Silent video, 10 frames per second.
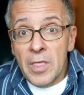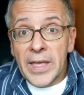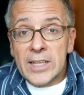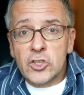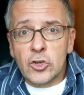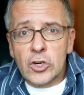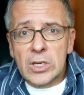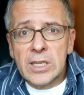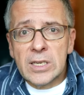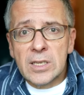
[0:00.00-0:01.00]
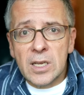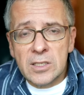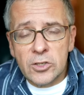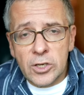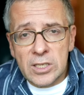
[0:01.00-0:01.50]
That certainly
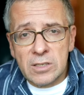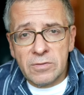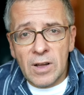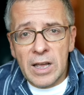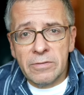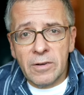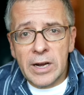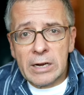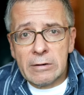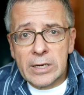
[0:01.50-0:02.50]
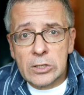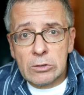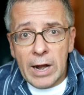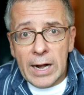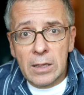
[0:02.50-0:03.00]
doesn't justify firing
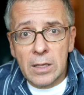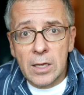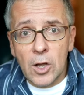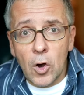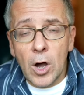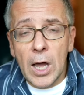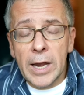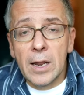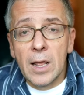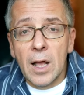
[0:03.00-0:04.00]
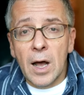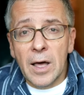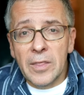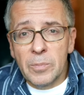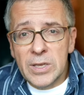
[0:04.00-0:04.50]
directly on
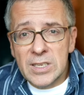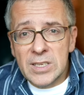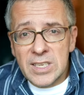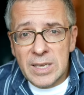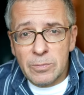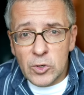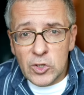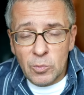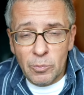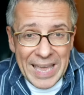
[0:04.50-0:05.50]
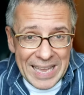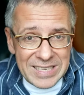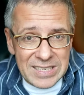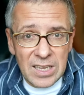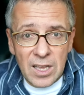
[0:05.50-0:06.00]
the peacekeepers'
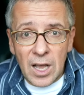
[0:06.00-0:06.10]
base,